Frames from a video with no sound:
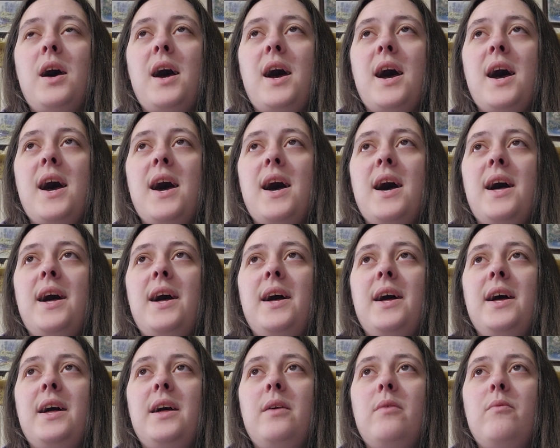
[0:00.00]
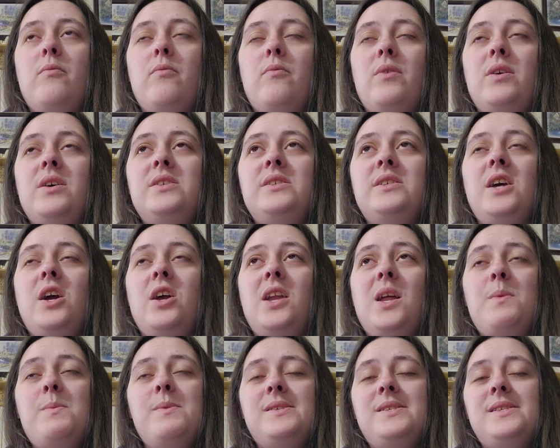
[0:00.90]
I want to say her
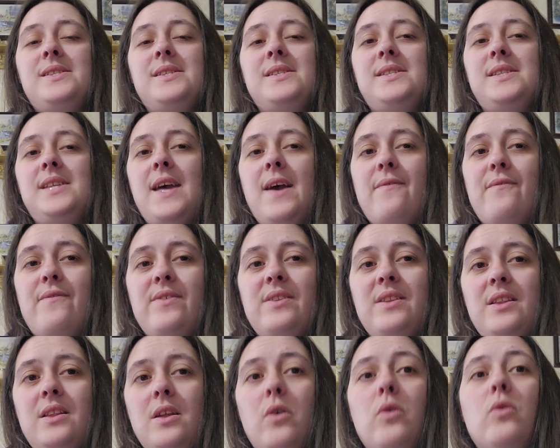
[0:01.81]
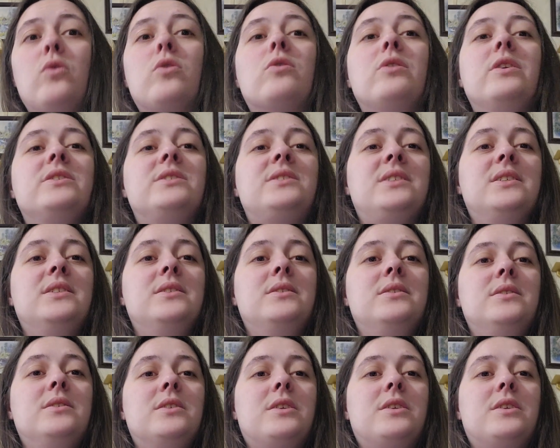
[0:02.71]
name is Kristen.